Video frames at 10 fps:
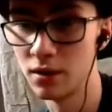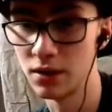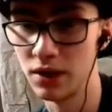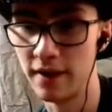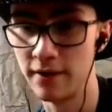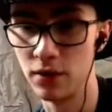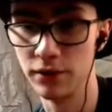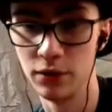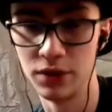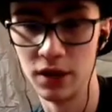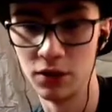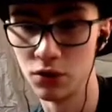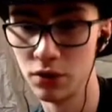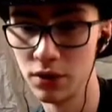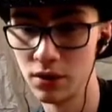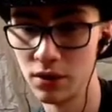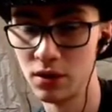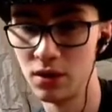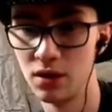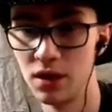they have all those territories,
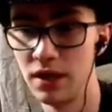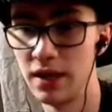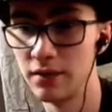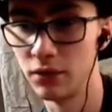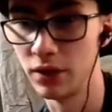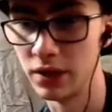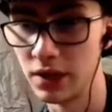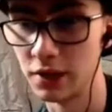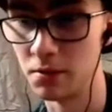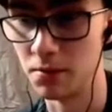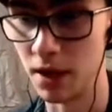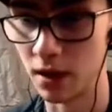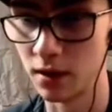and that really sets me back.